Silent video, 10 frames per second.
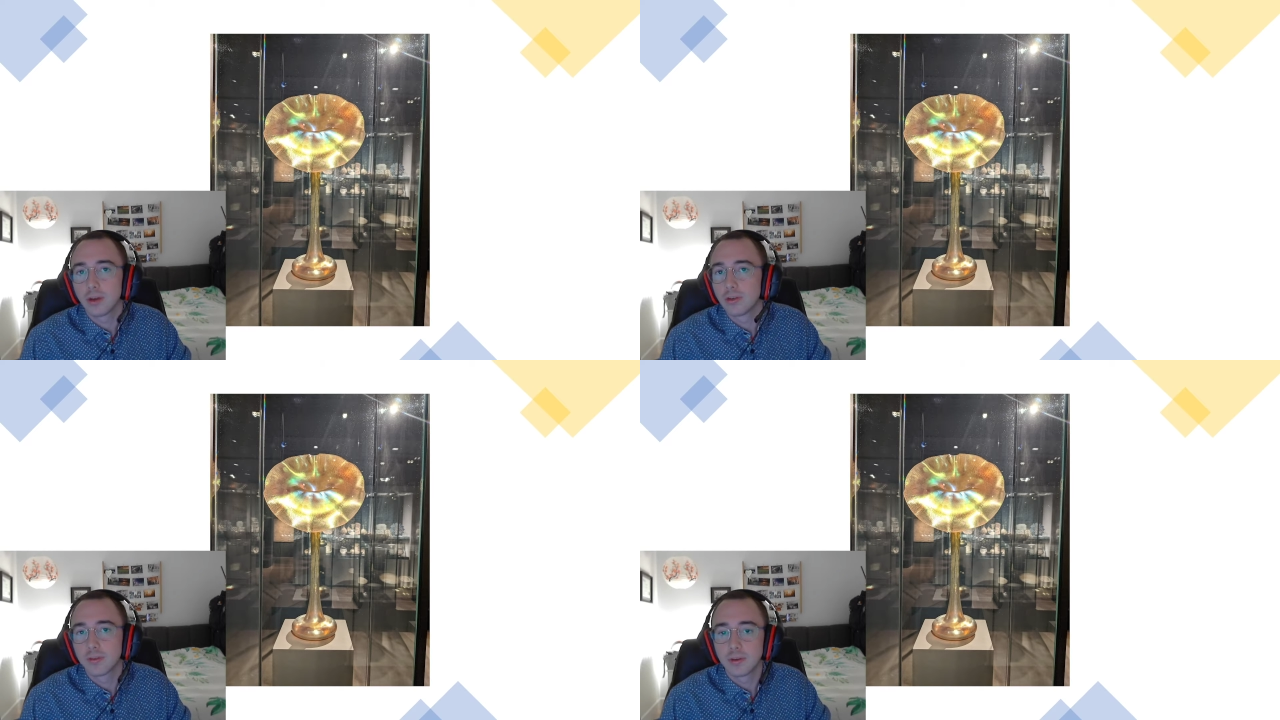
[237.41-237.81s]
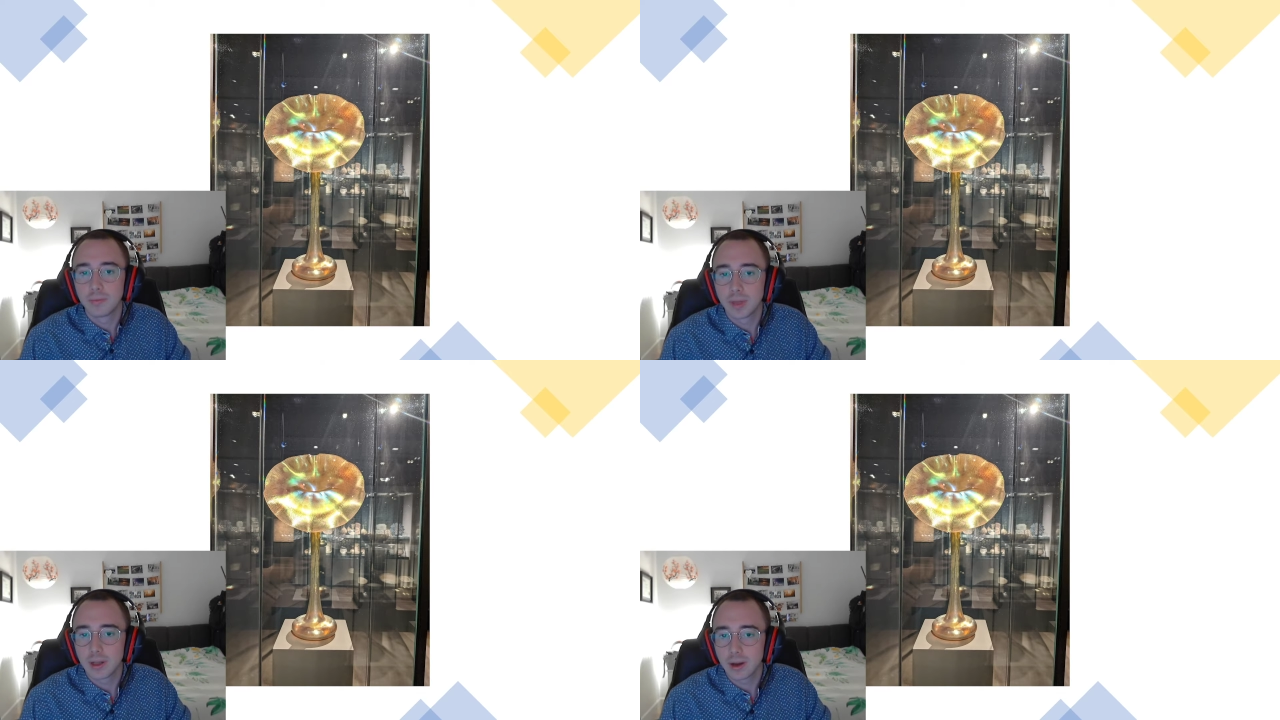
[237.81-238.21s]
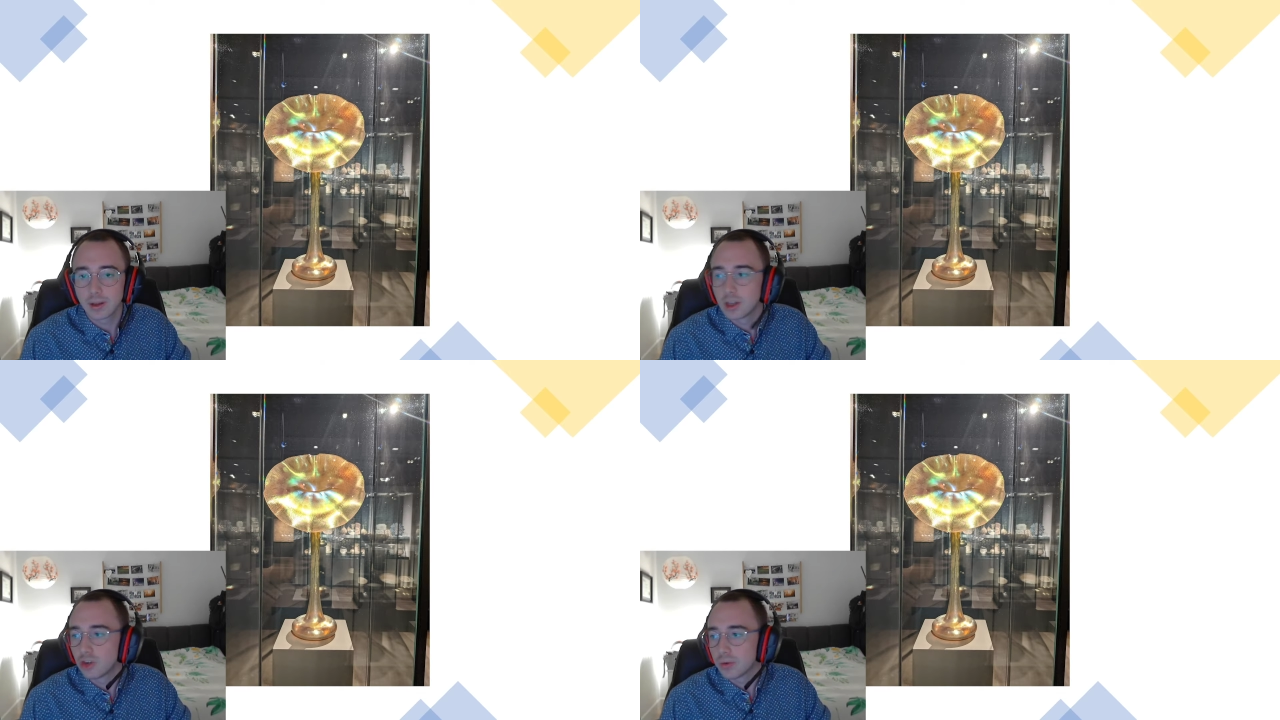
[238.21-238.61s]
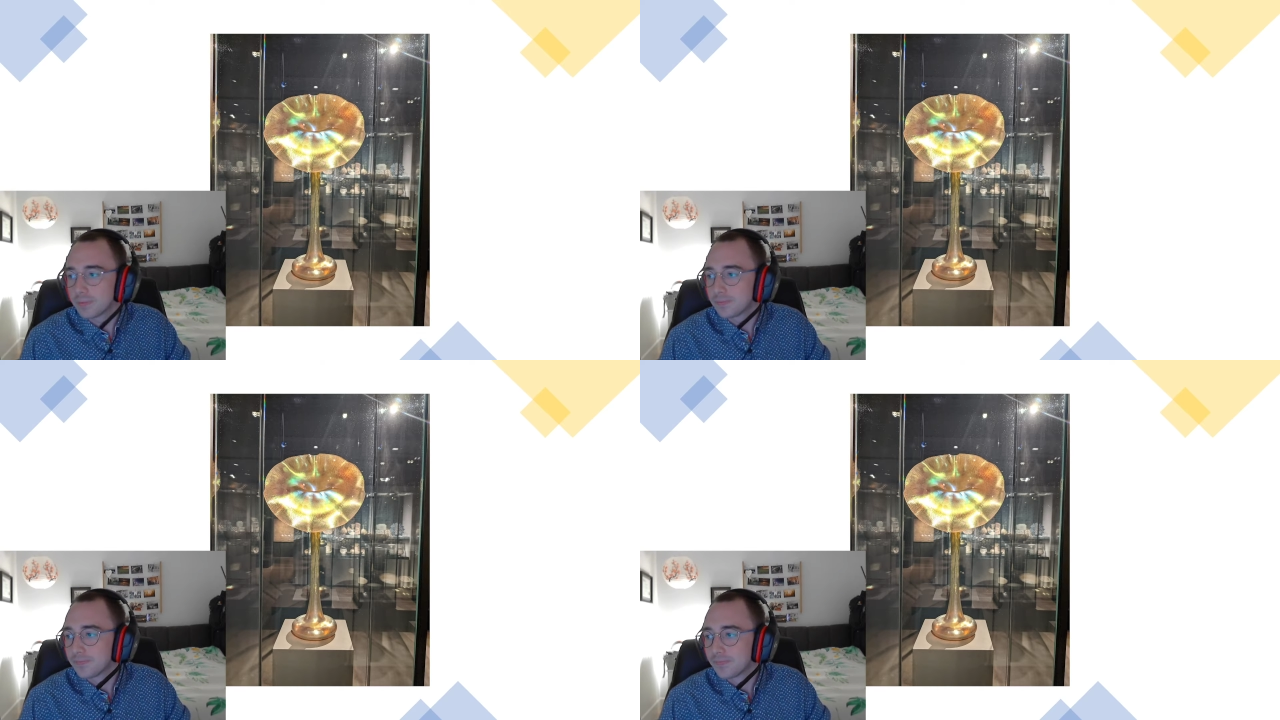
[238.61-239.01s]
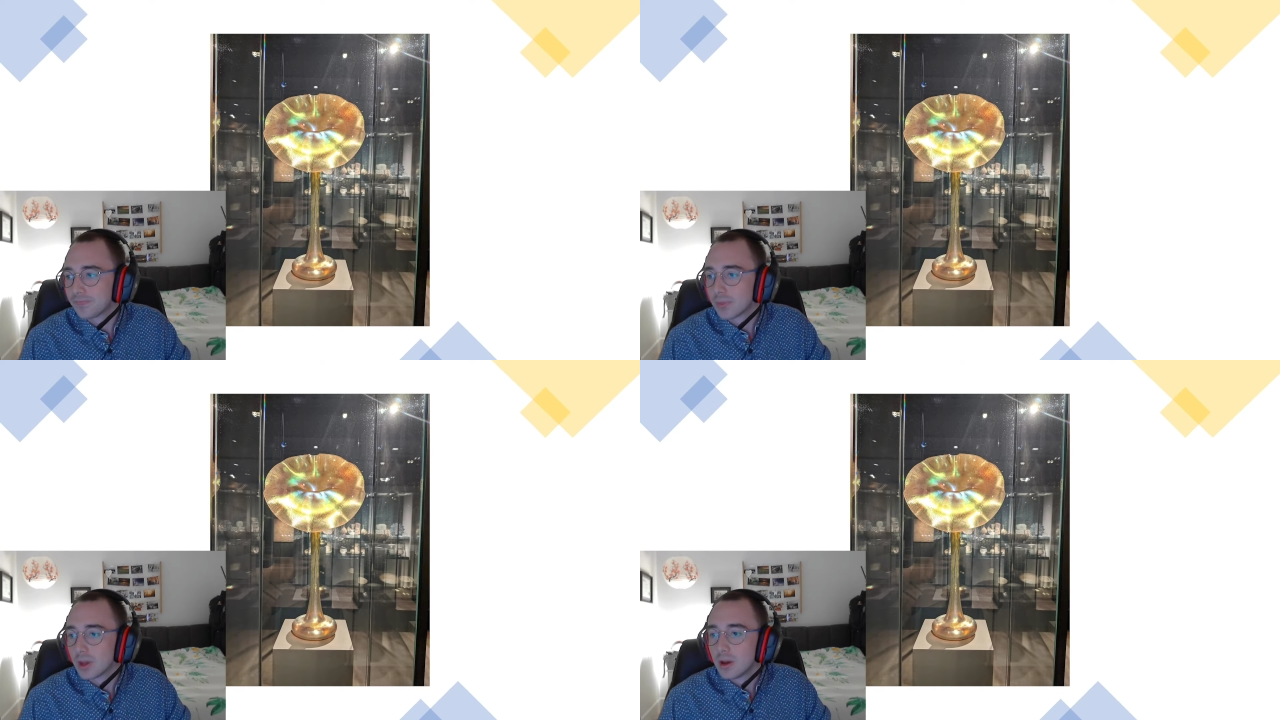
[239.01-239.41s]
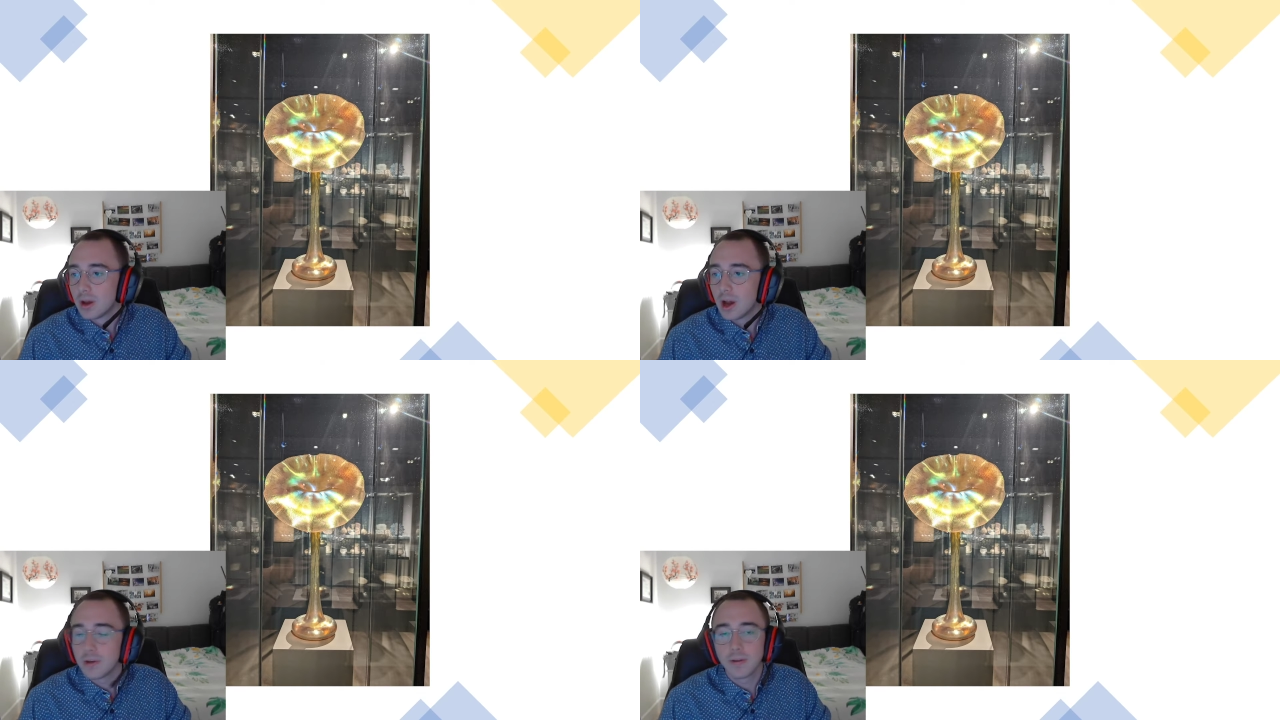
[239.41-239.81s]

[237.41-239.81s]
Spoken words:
just simply like nature. I